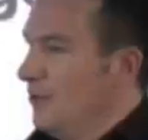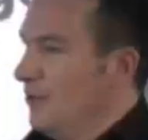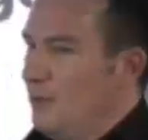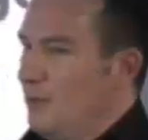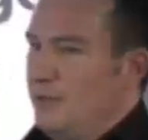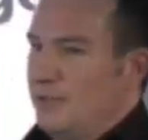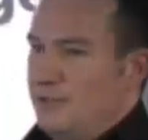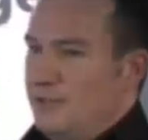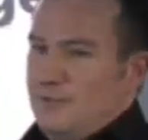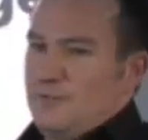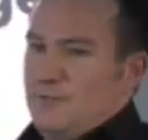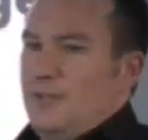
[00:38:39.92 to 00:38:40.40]

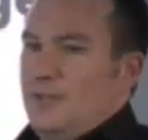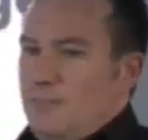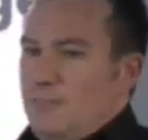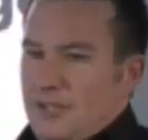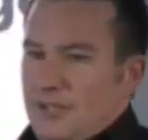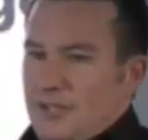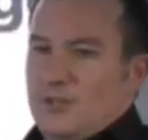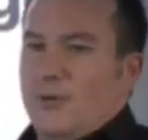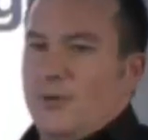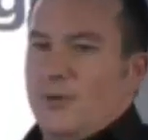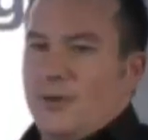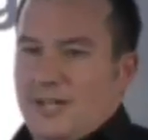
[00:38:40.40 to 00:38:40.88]
there'd
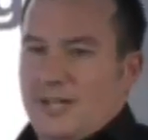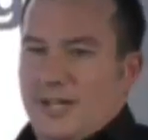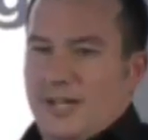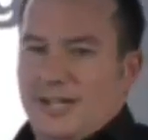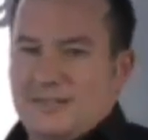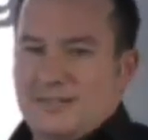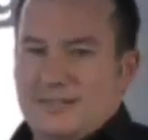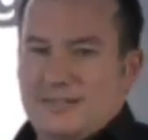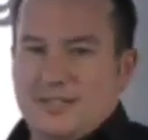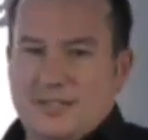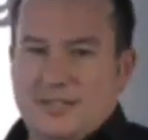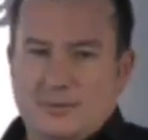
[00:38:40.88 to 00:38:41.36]
be
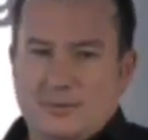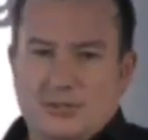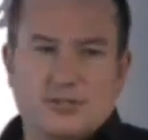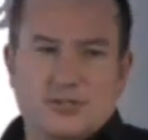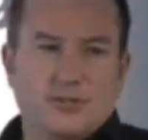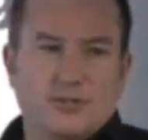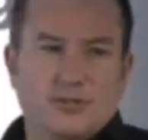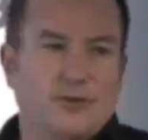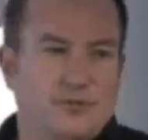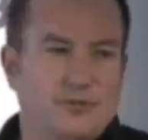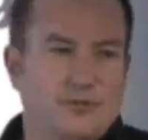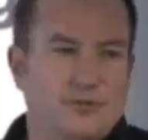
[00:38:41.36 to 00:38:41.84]
shortcuts, there'd be
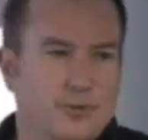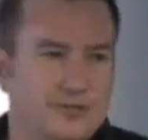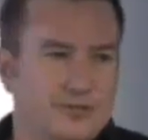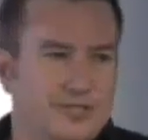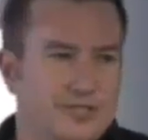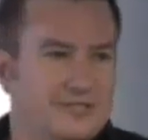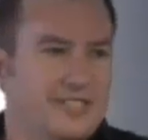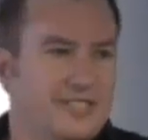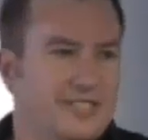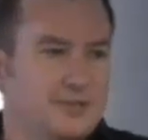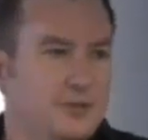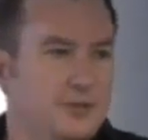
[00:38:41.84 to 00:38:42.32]
shortfalls,
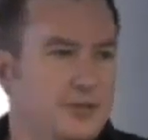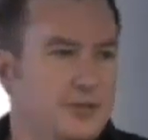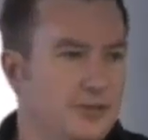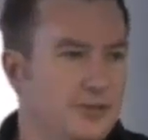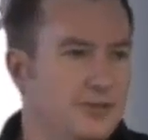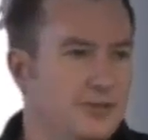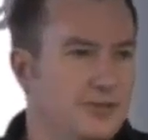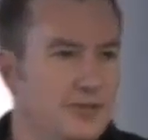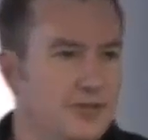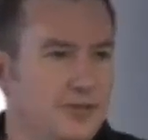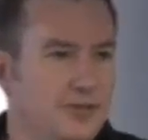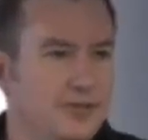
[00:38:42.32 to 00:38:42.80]
there's things we
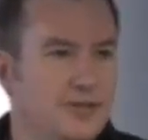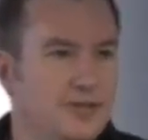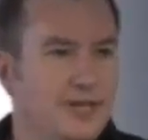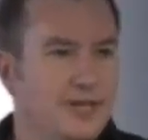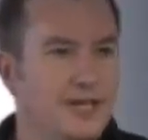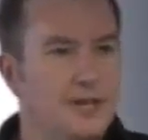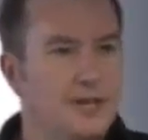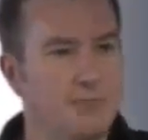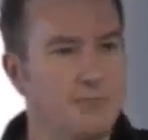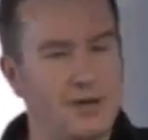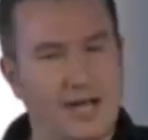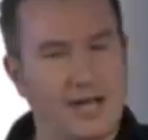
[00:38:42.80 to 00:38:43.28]
couldn't do.
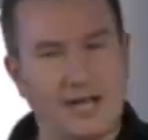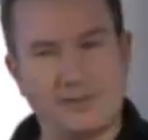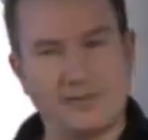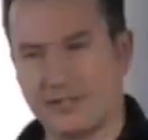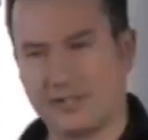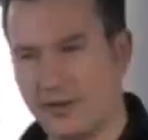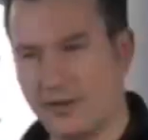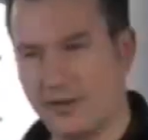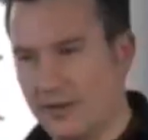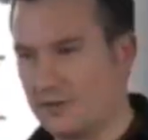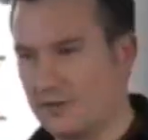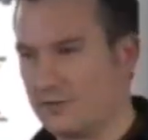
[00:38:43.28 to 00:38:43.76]
But
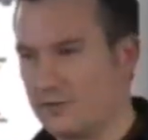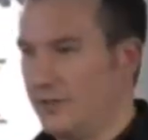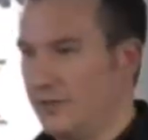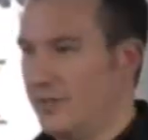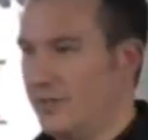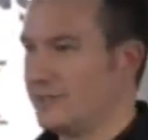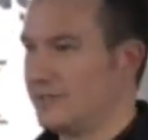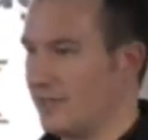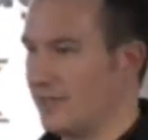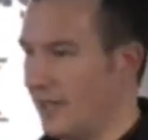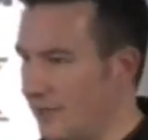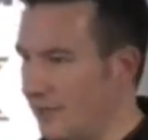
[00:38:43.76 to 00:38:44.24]
after going through
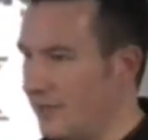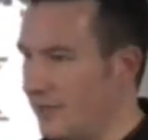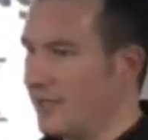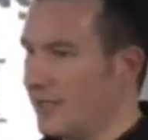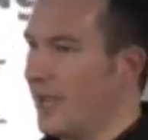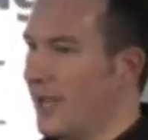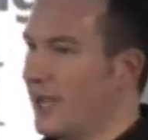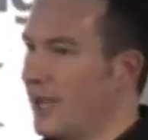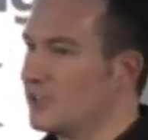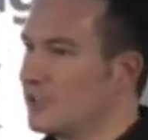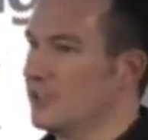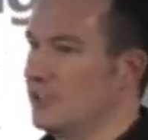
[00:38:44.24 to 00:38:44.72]
this, I
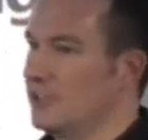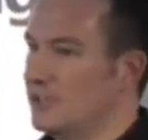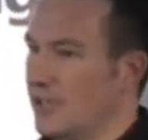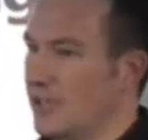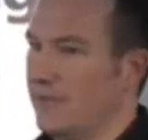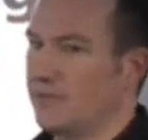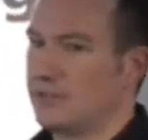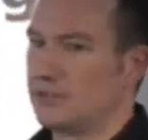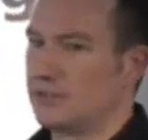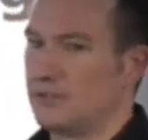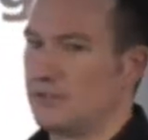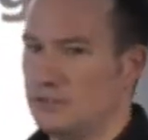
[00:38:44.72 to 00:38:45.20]
think actually
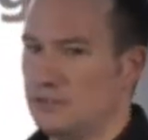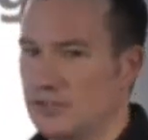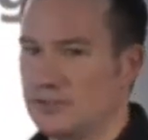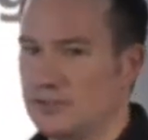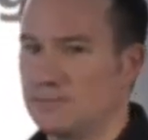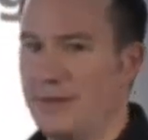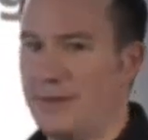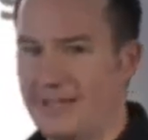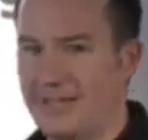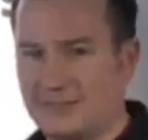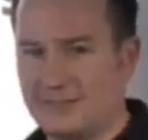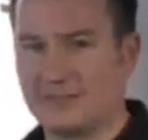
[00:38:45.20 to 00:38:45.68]
JavaScript
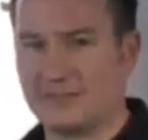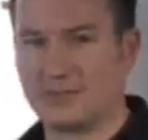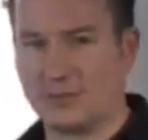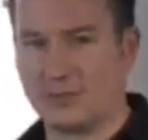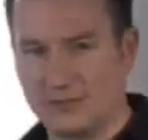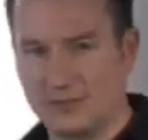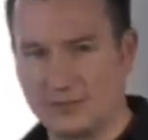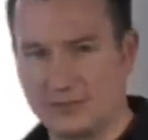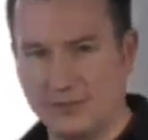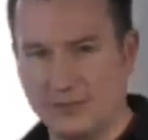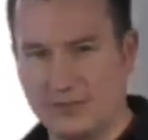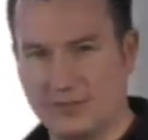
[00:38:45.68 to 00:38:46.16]
just makes the
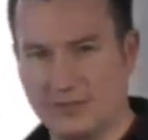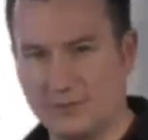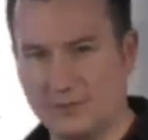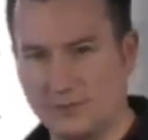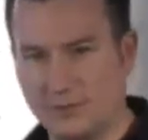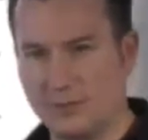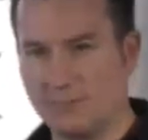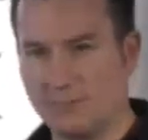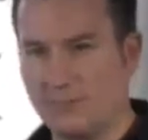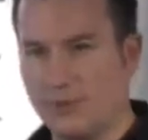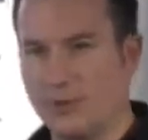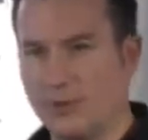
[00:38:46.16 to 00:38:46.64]
sort of solutions
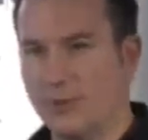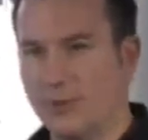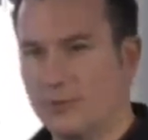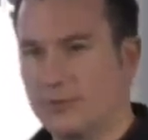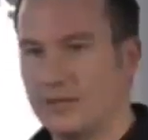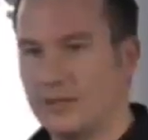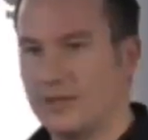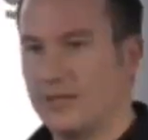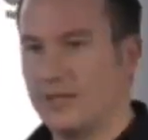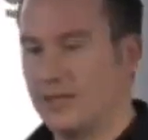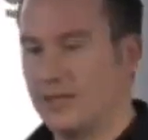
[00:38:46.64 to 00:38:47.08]
we can build